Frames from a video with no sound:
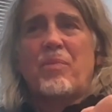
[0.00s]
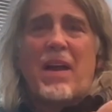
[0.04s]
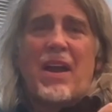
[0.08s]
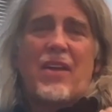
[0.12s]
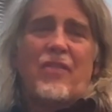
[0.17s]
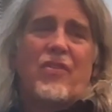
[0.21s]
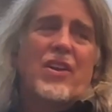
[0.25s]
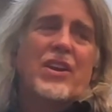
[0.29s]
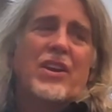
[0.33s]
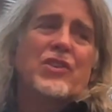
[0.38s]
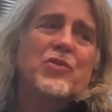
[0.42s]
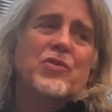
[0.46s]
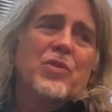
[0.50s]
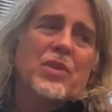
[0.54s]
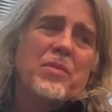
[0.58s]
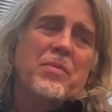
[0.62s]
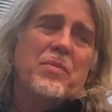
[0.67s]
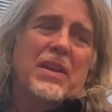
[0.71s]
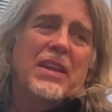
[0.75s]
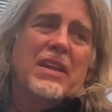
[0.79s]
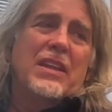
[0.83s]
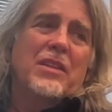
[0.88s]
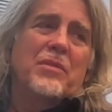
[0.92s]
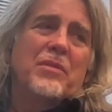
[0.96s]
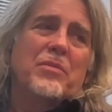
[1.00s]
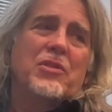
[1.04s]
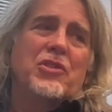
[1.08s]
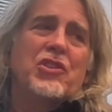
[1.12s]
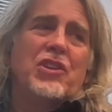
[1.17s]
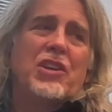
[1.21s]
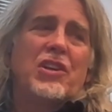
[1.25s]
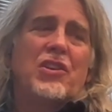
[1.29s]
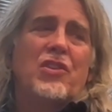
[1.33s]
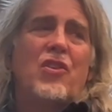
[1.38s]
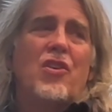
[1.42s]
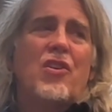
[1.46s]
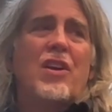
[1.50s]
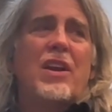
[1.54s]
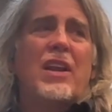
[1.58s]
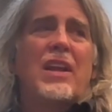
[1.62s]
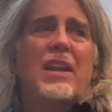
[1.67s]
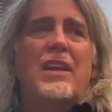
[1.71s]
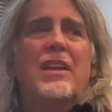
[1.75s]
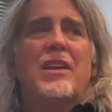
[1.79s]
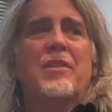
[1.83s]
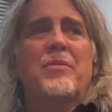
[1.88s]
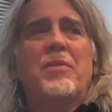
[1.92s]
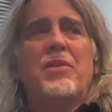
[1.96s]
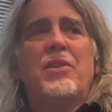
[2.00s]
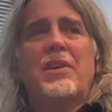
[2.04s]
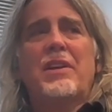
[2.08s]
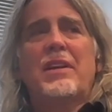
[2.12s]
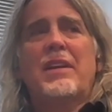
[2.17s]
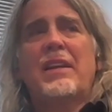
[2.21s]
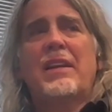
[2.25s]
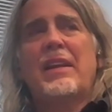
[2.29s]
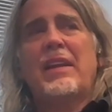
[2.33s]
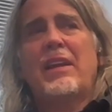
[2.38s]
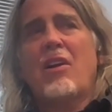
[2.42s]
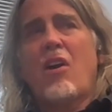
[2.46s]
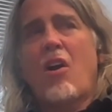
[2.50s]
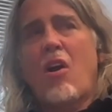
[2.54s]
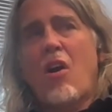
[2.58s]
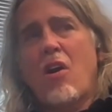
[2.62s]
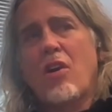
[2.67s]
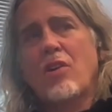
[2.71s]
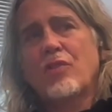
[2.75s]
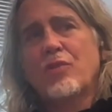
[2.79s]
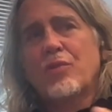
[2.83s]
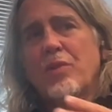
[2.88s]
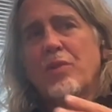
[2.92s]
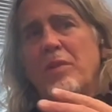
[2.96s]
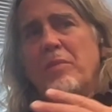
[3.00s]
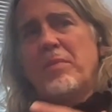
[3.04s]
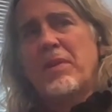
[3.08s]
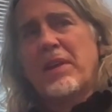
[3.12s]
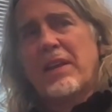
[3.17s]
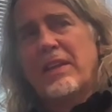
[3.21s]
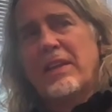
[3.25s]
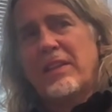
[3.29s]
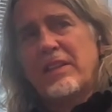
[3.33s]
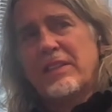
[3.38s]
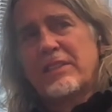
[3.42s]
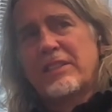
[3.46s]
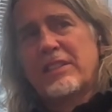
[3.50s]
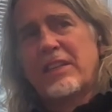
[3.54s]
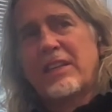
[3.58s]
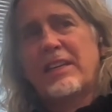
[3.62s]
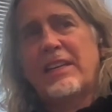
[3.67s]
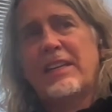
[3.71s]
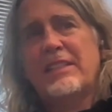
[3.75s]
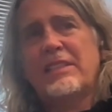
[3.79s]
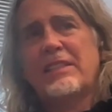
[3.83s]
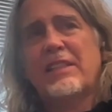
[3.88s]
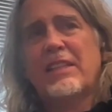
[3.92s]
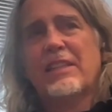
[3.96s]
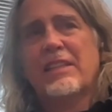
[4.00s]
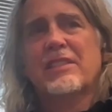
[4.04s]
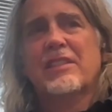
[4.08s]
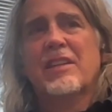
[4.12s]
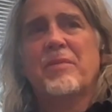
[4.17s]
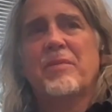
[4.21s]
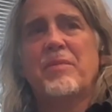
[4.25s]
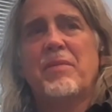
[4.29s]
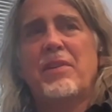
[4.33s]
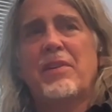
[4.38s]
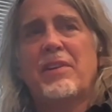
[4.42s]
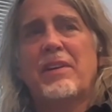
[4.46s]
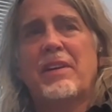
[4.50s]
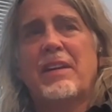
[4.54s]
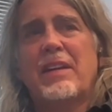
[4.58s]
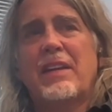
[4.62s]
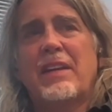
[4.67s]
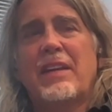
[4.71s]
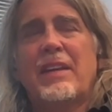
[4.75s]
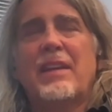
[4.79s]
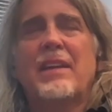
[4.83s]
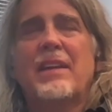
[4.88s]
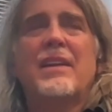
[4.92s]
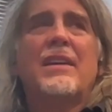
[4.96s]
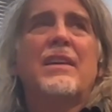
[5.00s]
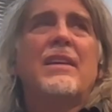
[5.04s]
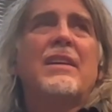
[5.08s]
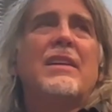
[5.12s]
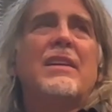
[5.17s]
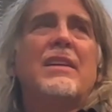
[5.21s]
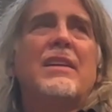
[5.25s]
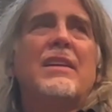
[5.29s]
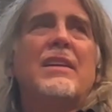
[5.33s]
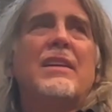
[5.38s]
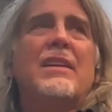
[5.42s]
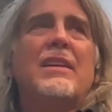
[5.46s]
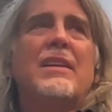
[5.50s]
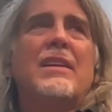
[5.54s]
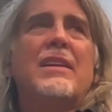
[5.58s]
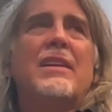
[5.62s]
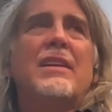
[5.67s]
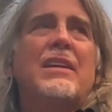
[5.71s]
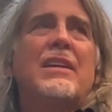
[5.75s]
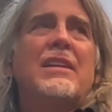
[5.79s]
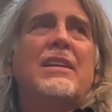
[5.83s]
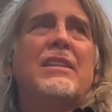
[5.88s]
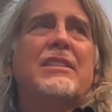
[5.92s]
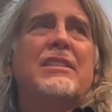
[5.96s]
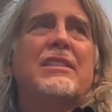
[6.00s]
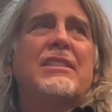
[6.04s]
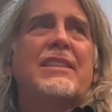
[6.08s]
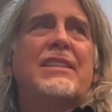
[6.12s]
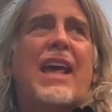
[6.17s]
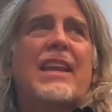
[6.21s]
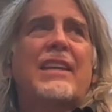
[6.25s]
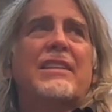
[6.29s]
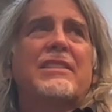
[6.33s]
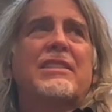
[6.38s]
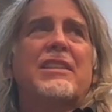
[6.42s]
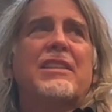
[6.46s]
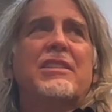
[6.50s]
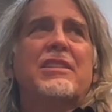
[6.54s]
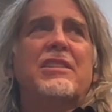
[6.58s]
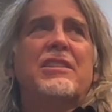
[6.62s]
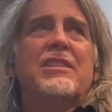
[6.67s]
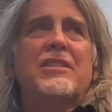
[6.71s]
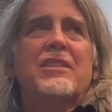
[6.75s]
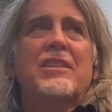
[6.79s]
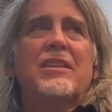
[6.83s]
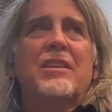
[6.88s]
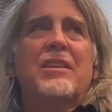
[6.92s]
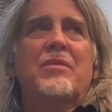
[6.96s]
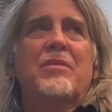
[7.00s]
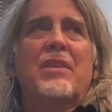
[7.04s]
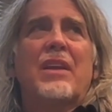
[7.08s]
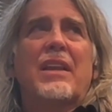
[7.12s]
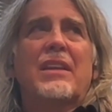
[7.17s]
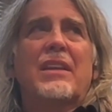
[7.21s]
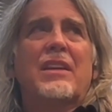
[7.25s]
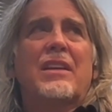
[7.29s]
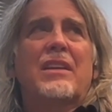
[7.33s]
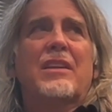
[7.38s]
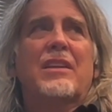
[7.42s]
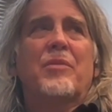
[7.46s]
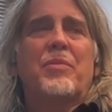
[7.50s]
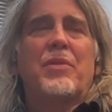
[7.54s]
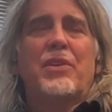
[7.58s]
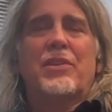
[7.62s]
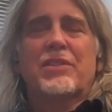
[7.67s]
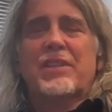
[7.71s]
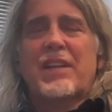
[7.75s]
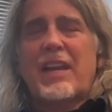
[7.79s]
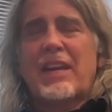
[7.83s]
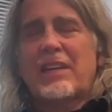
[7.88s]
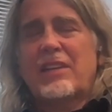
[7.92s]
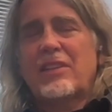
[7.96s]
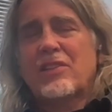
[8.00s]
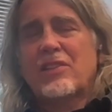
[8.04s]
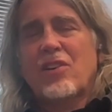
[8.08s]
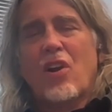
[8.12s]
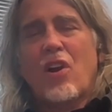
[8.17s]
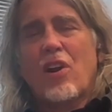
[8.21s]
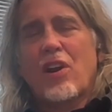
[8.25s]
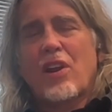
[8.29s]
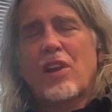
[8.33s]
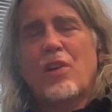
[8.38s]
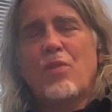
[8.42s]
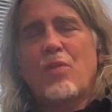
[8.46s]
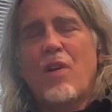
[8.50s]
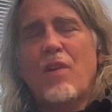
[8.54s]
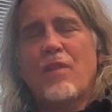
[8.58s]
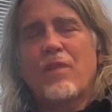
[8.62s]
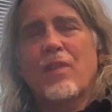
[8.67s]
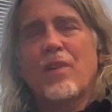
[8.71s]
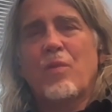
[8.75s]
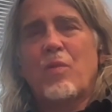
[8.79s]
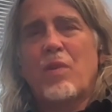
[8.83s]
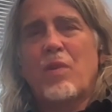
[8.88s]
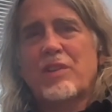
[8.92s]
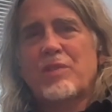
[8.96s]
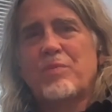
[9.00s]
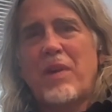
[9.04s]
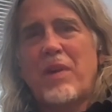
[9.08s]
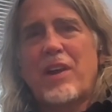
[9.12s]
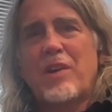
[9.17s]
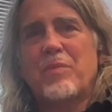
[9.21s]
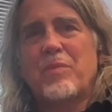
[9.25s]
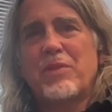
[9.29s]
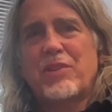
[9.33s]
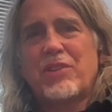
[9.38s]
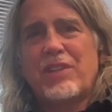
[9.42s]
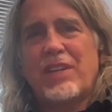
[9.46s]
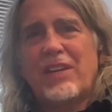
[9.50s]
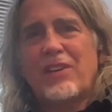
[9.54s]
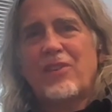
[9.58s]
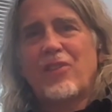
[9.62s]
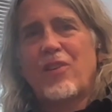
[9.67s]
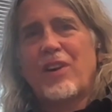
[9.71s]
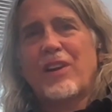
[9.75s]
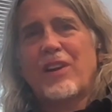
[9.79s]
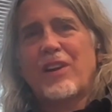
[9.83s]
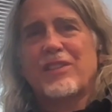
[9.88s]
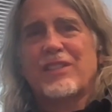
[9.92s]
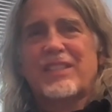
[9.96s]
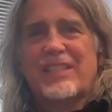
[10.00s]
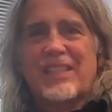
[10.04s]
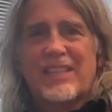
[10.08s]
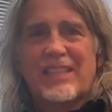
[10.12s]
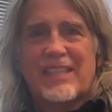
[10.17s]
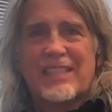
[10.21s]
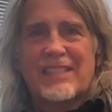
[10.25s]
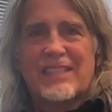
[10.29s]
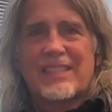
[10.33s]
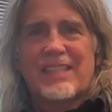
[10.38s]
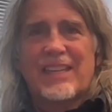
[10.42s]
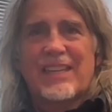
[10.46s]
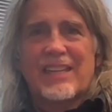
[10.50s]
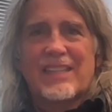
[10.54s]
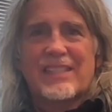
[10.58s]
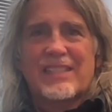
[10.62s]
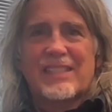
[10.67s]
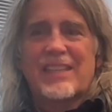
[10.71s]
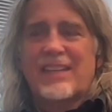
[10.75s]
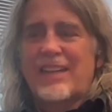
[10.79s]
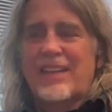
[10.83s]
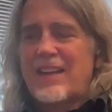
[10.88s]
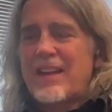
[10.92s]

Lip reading: Python is really big in the machine learning community. R is really big in the statistics community. Statisticians and computer scientists argue over what's better, machine learning or statistics.